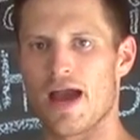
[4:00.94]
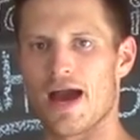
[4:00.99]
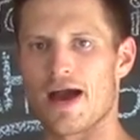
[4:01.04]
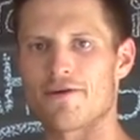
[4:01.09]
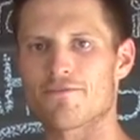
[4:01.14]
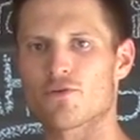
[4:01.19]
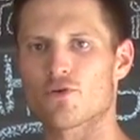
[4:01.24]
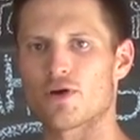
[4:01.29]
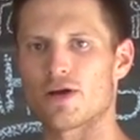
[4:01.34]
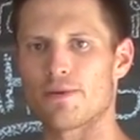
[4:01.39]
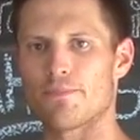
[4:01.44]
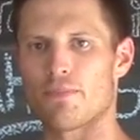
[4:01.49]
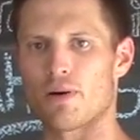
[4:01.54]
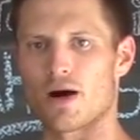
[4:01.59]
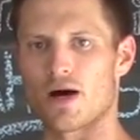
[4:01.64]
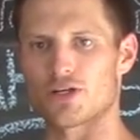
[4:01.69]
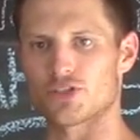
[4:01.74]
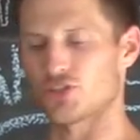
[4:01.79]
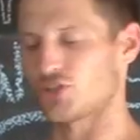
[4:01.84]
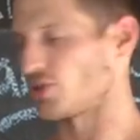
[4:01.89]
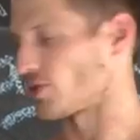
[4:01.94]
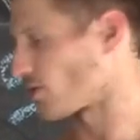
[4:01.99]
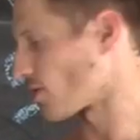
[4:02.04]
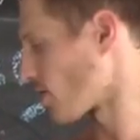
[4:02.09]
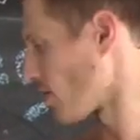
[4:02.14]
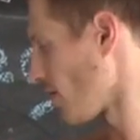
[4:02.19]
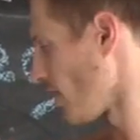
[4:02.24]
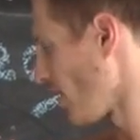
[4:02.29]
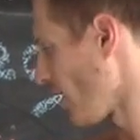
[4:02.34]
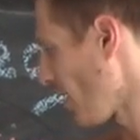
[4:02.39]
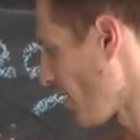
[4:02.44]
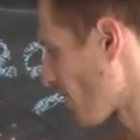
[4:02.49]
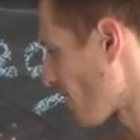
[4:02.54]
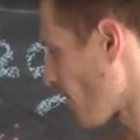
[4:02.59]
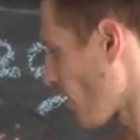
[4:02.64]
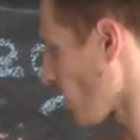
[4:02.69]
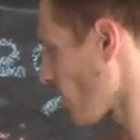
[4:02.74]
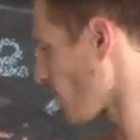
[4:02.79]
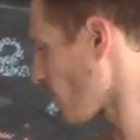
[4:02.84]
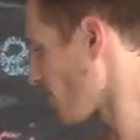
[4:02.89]
have great posture, and
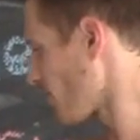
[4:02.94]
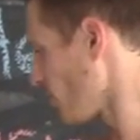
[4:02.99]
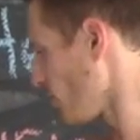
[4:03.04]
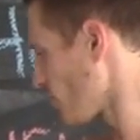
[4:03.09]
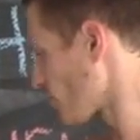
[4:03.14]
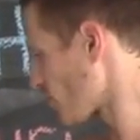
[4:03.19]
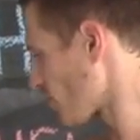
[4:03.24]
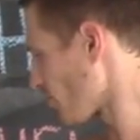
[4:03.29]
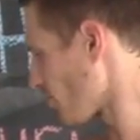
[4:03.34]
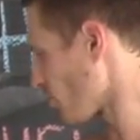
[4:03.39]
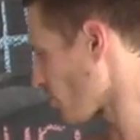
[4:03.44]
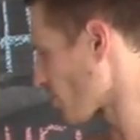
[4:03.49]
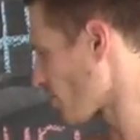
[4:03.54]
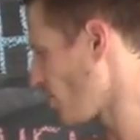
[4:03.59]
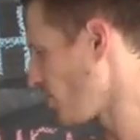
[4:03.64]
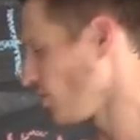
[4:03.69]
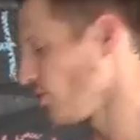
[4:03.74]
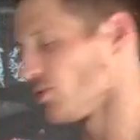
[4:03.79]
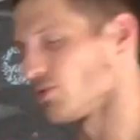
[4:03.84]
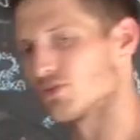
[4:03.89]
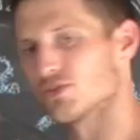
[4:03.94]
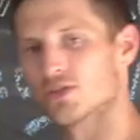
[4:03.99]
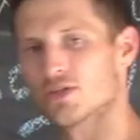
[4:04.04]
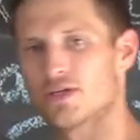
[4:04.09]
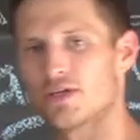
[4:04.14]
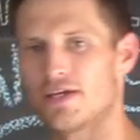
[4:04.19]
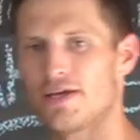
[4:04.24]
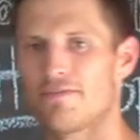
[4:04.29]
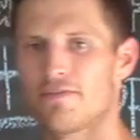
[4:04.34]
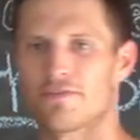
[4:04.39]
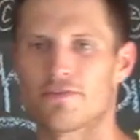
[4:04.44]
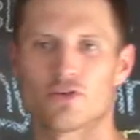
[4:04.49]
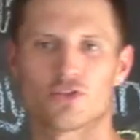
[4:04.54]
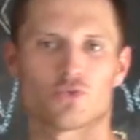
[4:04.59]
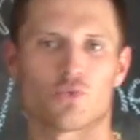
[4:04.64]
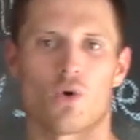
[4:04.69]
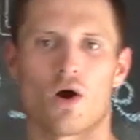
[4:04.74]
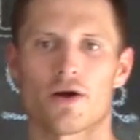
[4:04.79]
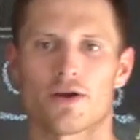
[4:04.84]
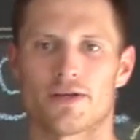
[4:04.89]
follow a few simple cues, even if you're
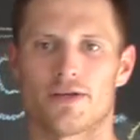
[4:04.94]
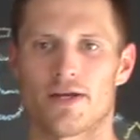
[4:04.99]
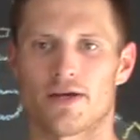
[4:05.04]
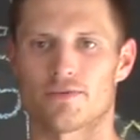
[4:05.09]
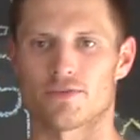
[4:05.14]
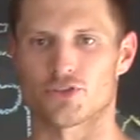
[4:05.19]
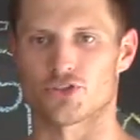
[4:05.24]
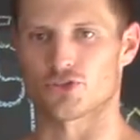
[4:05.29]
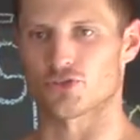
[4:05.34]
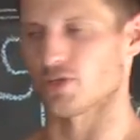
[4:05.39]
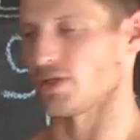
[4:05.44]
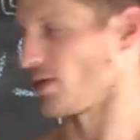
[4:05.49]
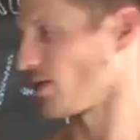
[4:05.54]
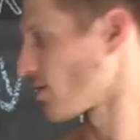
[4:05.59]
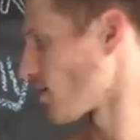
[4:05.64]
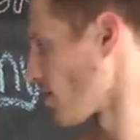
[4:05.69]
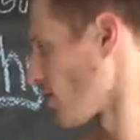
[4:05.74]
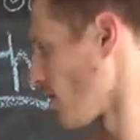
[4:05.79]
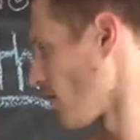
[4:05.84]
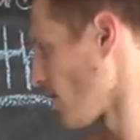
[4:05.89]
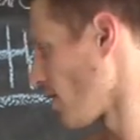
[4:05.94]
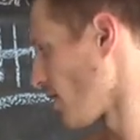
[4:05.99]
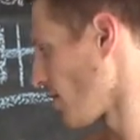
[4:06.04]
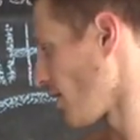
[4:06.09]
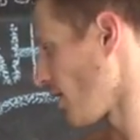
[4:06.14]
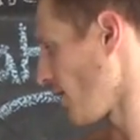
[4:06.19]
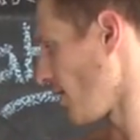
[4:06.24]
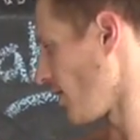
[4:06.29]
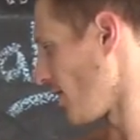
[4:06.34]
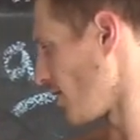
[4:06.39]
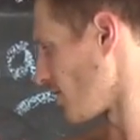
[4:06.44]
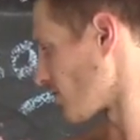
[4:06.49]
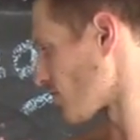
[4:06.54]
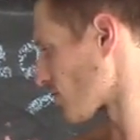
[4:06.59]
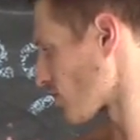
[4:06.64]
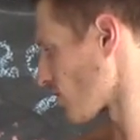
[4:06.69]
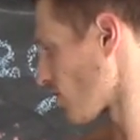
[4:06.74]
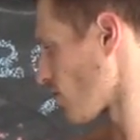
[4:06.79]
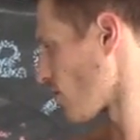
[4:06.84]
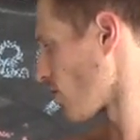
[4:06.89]
just walking down the street,
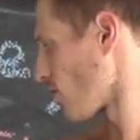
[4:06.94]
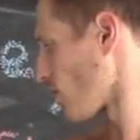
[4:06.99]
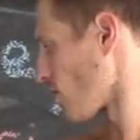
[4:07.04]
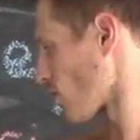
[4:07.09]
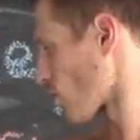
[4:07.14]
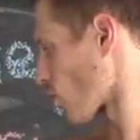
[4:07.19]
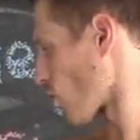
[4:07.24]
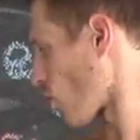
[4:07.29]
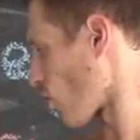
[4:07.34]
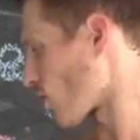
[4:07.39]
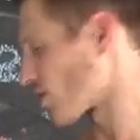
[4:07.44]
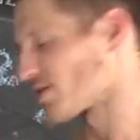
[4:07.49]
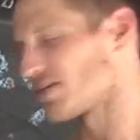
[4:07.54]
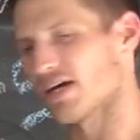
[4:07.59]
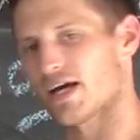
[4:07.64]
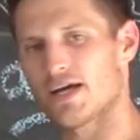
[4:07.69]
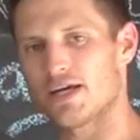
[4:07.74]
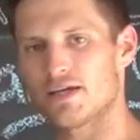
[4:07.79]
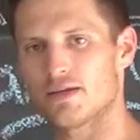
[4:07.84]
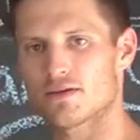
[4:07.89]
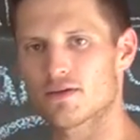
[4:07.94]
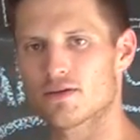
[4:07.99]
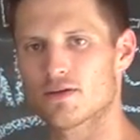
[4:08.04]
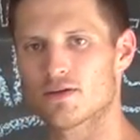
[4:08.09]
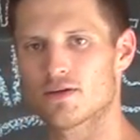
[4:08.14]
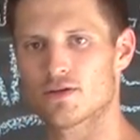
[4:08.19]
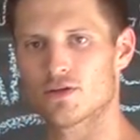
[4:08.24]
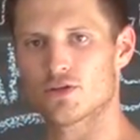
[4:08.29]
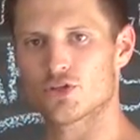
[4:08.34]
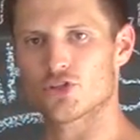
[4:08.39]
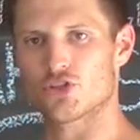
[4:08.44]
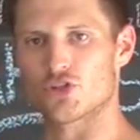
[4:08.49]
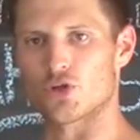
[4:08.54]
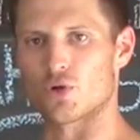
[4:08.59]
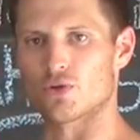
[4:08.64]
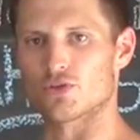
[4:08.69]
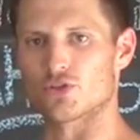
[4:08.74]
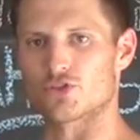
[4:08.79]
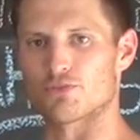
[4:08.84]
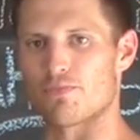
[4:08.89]
is core tight,
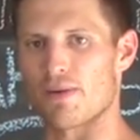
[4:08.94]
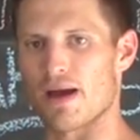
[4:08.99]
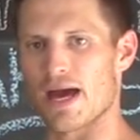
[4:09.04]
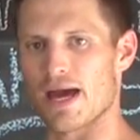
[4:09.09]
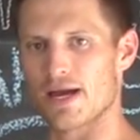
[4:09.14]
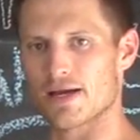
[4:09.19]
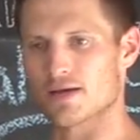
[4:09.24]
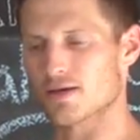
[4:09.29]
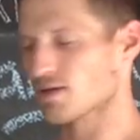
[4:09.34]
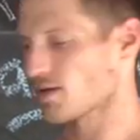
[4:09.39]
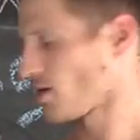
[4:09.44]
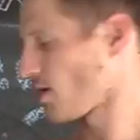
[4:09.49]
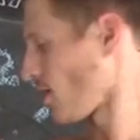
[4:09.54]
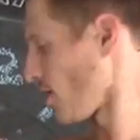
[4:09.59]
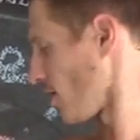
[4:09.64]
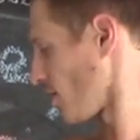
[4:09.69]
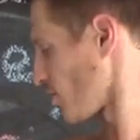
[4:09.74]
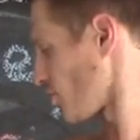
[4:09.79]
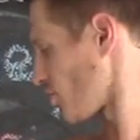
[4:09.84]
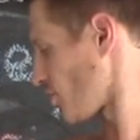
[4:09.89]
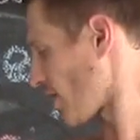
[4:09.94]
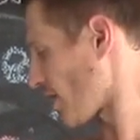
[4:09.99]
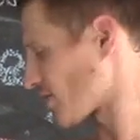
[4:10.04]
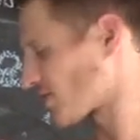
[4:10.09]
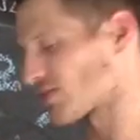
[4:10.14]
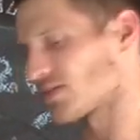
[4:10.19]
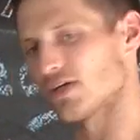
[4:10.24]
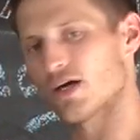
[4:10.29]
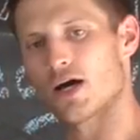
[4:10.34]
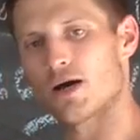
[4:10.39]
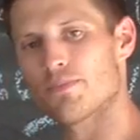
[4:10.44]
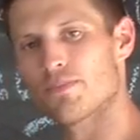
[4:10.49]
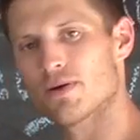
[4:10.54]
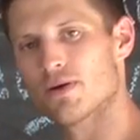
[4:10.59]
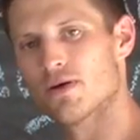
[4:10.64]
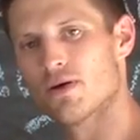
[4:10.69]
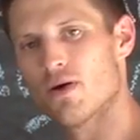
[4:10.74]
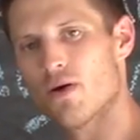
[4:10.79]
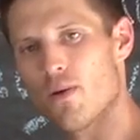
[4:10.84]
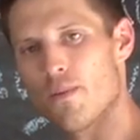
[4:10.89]
shoulders back, chest
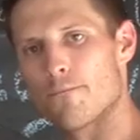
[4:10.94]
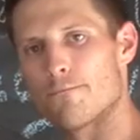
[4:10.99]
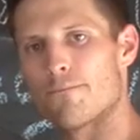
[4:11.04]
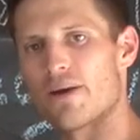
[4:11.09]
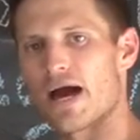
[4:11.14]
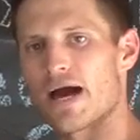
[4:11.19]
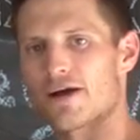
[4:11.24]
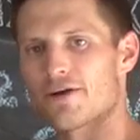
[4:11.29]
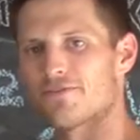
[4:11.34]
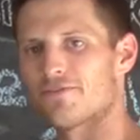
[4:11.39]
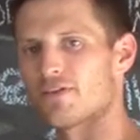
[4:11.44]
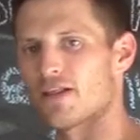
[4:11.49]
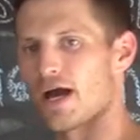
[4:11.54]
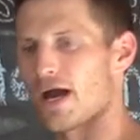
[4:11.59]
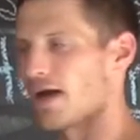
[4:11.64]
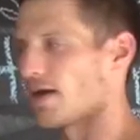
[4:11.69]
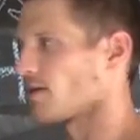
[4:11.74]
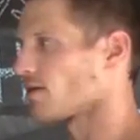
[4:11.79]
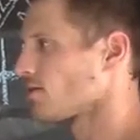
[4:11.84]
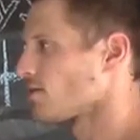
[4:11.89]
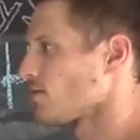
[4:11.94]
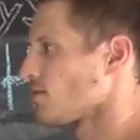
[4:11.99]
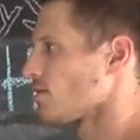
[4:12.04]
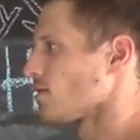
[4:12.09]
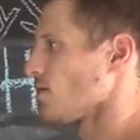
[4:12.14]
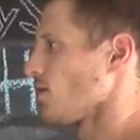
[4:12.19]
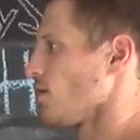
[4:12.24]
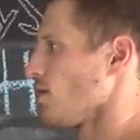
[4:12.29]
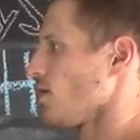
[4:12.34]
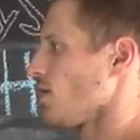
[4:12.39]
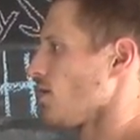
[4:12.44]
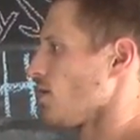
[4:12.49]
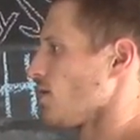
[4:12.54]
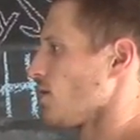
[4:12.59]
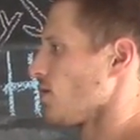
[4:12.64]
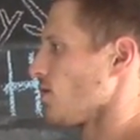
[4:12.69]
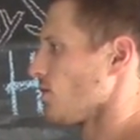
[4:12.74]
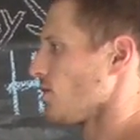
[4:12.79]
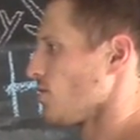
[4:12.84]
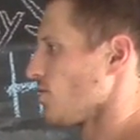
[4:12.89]
up, back flat.
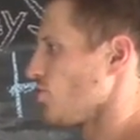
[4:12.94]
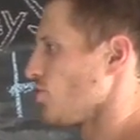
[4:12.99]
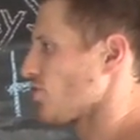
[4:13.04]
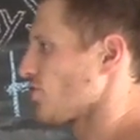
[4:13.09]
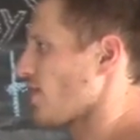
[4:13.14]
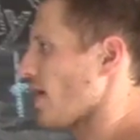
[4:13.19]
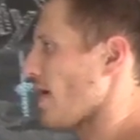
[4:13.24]
Just